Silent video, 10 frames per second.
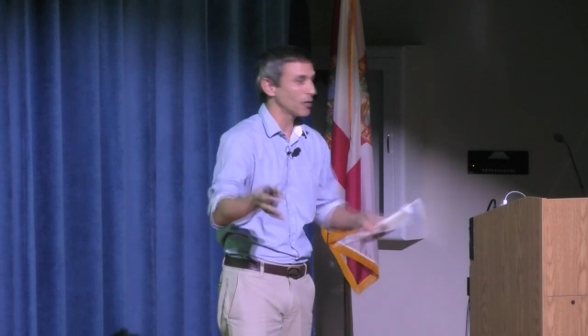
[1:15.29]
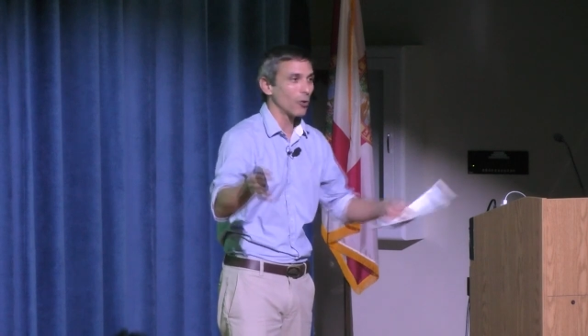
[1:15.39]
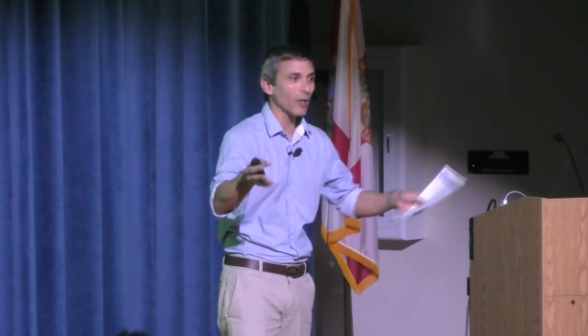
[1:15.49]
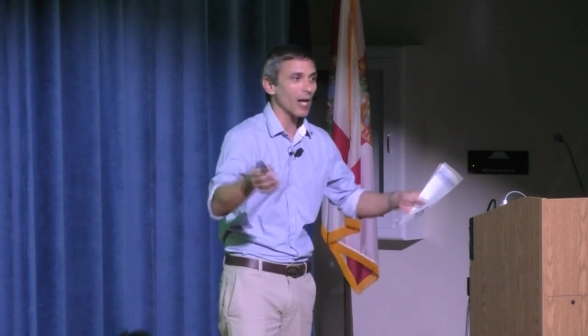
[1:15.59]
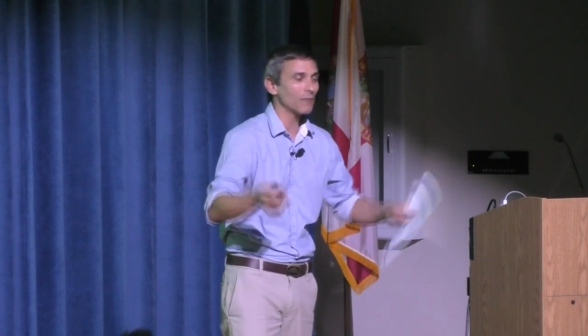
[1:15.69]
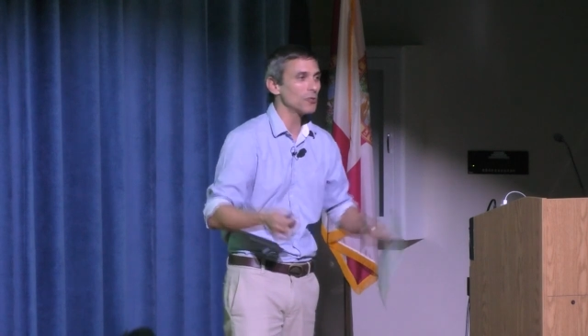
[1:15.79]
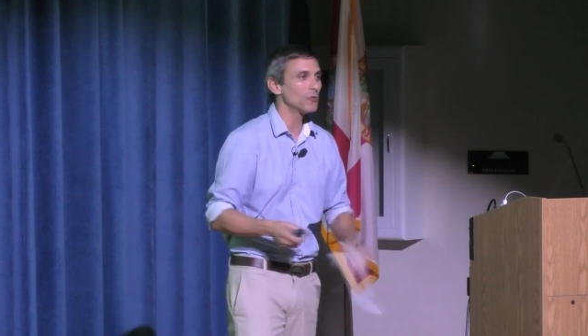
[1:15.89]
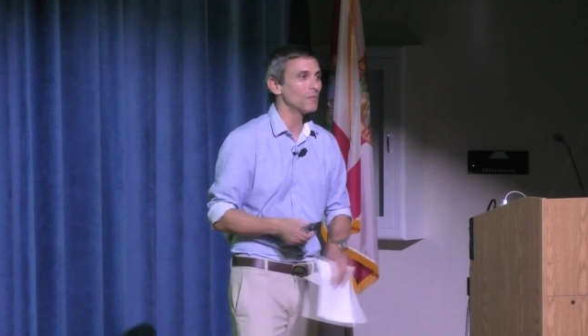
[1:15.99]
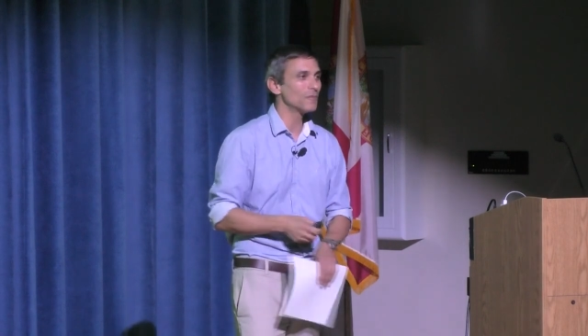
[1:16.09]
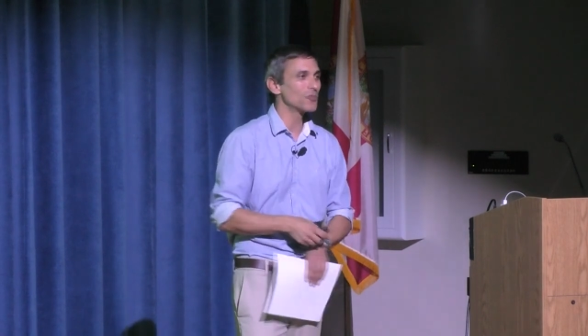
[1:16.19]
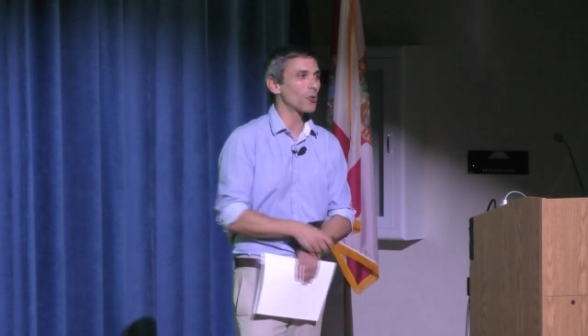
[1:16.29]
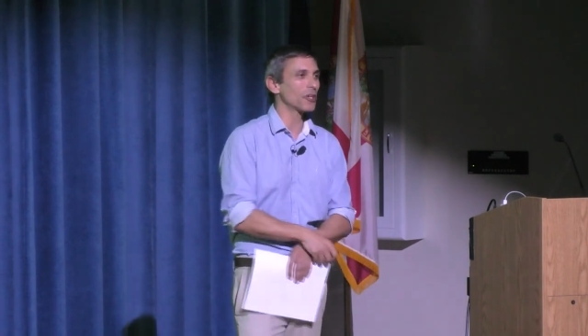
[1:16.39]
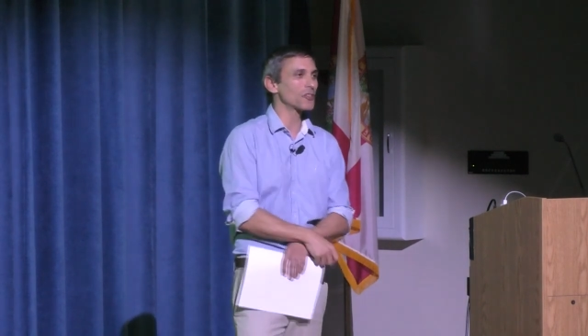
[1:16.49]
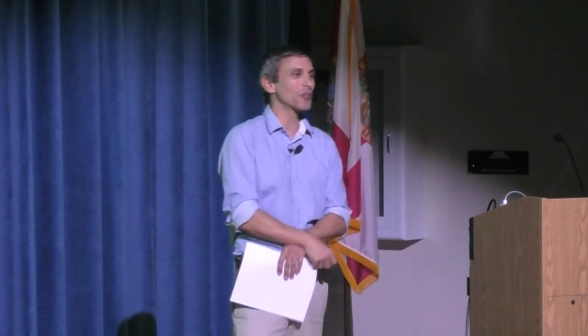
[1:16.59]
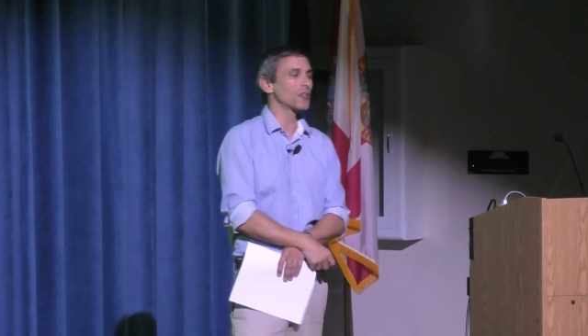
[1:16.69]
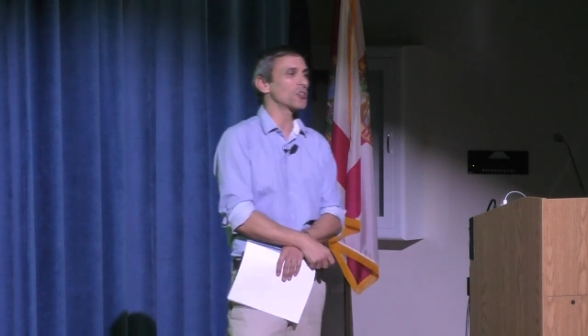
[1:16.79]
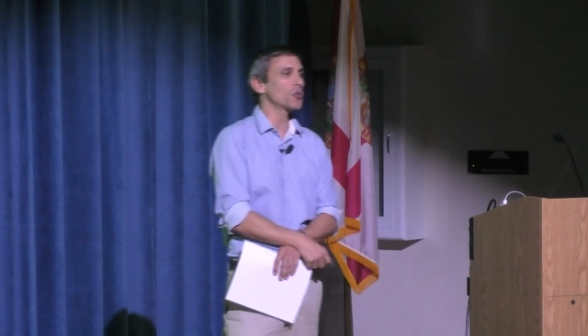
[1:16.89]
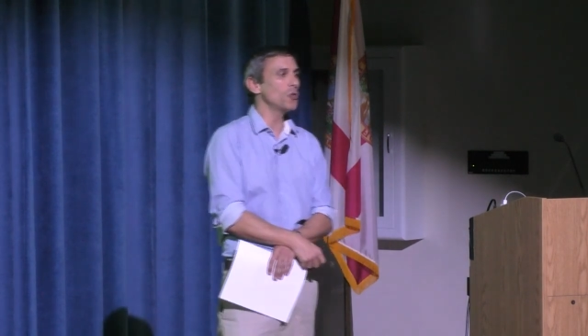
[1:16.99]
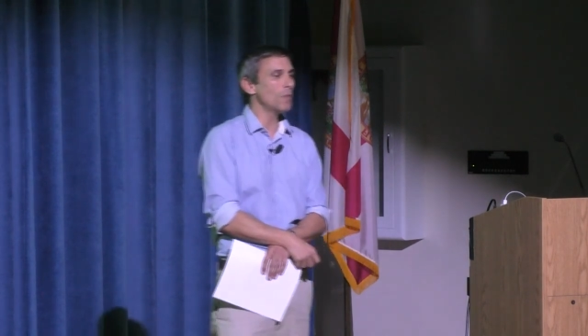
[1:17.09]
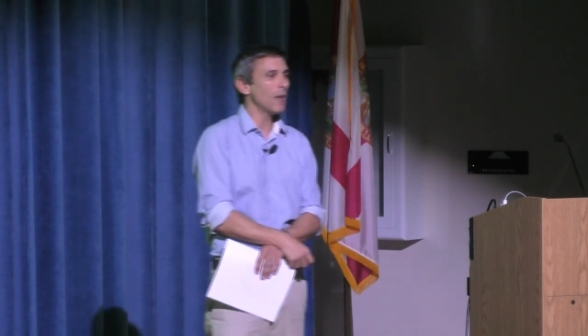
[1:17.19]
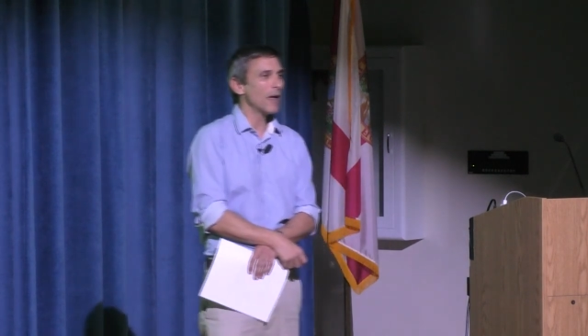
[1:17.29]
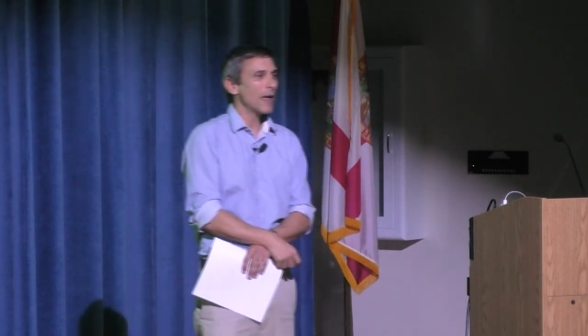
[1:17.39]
I know a lot of you joined us on Zoom.